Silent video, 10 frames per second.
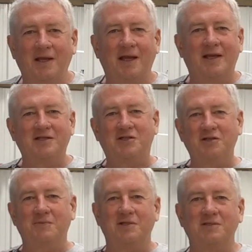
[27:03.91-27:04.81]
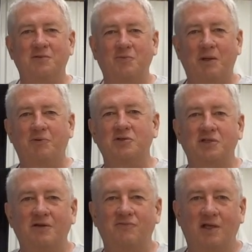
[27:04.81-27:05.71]
As humans, we
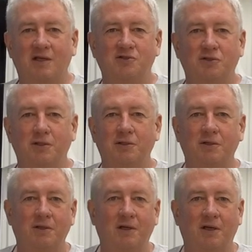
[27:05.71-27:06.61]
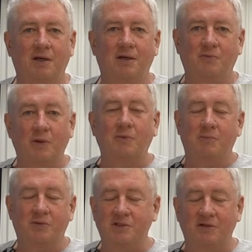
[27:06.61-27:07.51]
perceive danger. When we
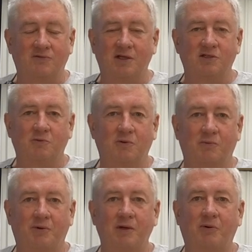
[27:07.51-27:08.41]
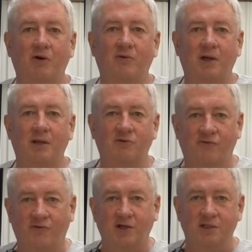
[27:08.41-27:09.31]
perceive danger, we were pre-programmed to
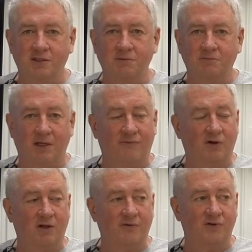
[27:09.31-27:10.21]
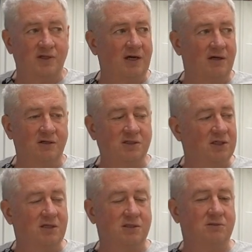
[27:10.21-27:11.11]
freeze. After all, if the tiger doesn't
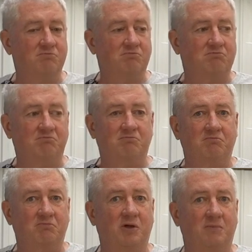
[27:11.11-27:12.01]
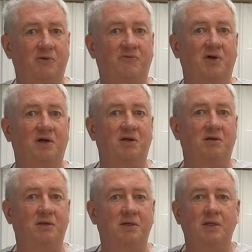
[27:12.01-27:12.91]
see us, we're going to be fine.
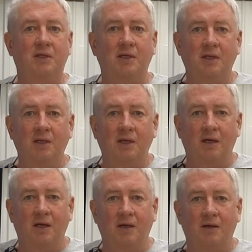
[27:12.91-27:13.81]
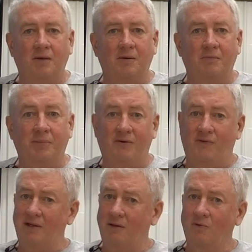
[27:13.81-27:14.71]
But if
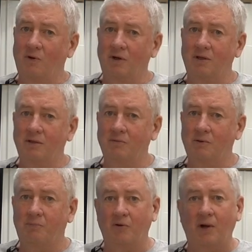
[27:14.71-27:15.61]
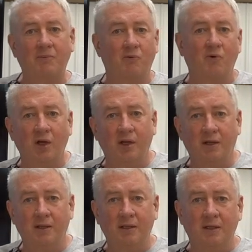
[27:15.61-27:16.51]
that doesn't work, we're programmed to run.
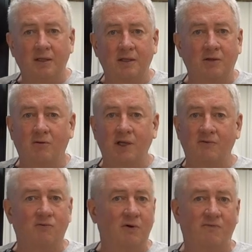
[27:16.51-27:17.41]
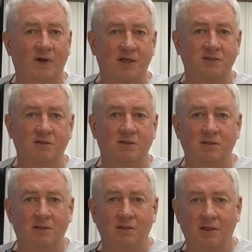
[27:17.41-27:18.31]
You only have to run faster
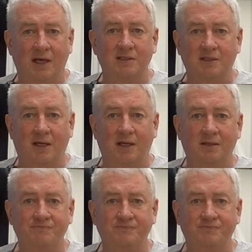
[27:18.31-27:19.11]
than the last guy.